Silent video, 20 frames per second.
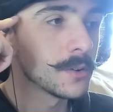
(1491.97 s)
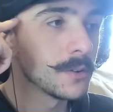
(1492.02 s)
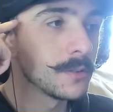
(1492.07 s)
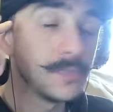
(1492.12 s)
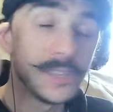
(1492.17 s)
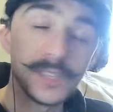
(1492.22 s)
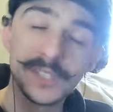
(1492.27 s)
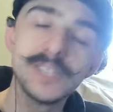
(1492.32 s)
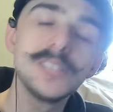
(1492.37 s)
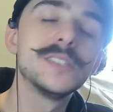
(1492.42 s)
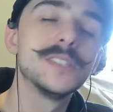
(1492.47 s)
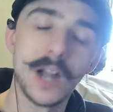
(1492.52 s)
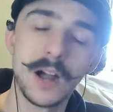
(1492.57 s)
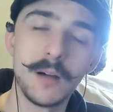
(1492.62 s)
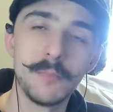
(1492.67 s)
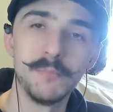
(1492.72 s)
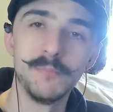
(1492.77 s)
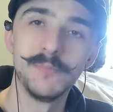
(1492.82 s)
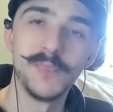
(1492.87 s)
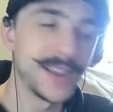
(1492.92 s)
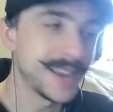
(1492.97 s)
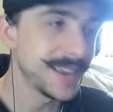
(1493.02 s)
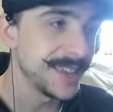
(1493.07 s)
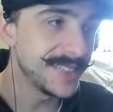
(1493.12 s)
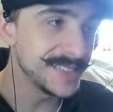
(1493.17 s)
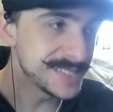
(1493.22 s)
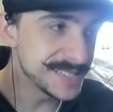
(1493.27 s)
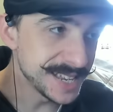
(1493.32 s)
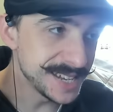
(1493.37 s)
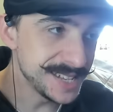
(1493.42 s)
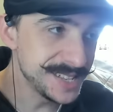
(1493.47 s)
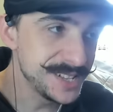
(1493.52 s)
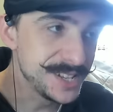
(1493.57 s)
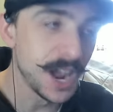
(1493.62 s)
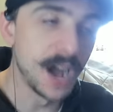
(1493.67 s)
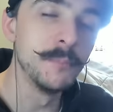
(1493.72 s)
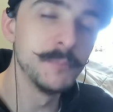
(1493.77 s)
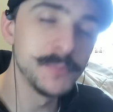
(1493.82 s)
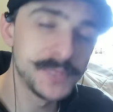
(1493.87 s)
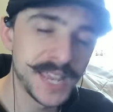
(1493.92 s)
this is dumb okay this is a
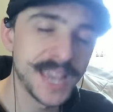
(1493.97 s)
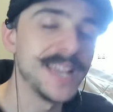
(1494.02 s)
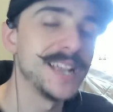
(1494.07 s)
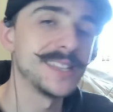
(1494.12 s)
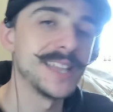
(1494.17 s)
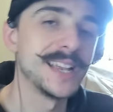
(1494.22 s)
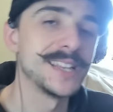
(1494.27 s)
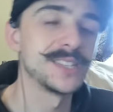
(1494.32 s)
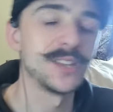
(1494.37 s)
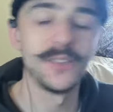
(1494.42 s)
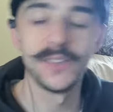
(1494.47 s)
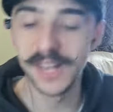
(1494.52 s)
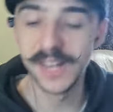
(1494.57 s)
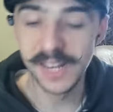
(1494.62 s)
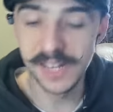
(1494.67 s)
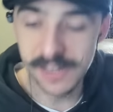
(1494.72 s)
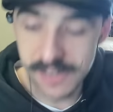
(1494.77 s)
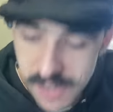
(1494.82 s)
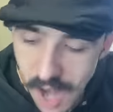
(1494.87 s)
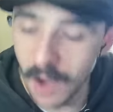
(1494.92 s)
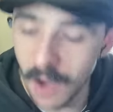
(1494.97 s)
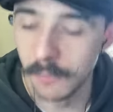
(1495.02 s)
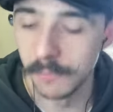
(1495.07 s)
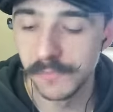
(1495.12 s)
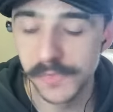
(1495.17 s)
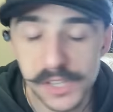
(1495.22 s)
dumb take tess holliday dumb